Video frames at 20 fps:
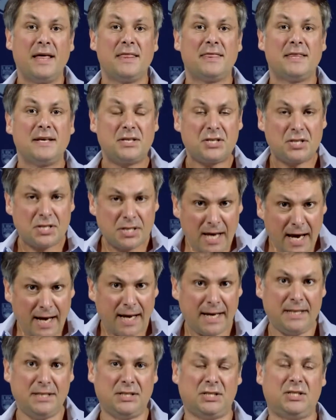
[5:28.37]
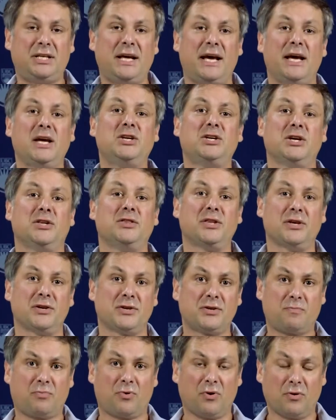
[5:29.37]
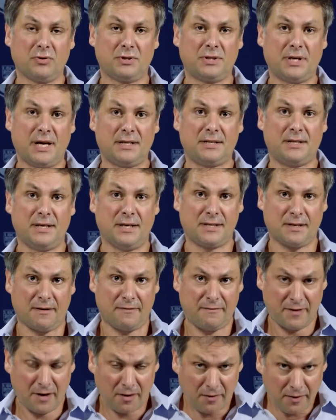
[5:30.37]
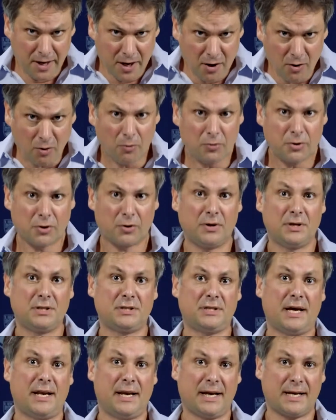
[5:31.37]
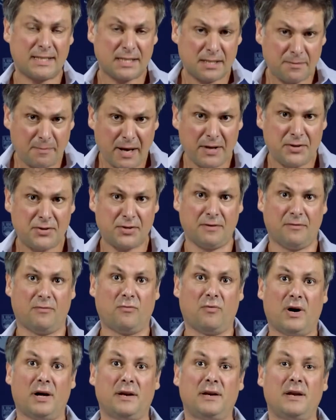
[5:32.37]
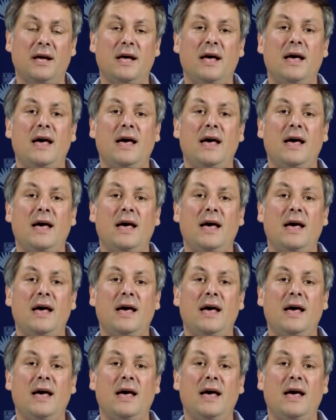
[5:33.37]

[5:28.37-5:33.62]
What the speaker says: The second stage in this process is a very onerous and expensive one,